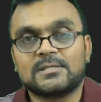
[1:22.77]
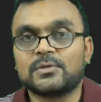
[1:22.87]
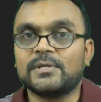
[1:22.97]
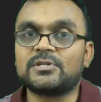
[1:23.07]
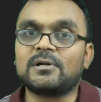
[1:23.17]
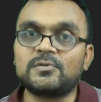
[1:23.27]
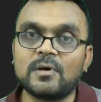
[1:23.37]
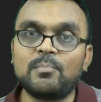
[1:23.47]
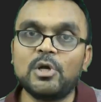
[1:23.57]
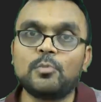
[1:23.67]
So it's
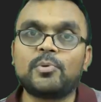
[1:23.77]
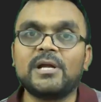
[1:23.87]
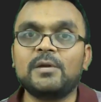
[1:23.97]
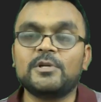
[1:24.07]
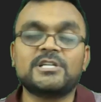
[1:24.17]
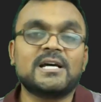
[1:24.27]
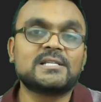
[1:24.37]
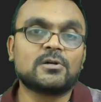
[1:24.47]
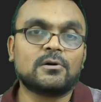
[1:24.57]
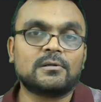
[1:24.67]
also a blueprint which
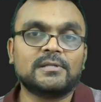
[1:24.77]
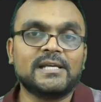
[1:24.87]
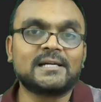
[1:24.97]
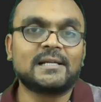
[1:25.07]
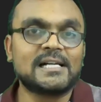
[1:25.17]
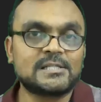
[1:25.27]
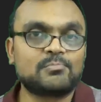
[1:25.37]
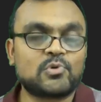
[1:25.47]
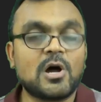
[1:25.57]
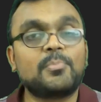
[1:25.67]
has all the class
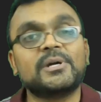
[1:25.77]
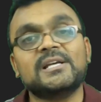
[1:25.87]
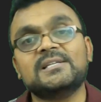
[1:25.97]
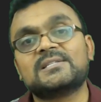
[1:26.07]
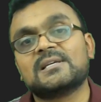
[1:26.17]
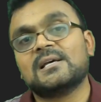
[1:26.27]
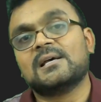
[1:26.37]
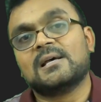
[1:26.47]
properties,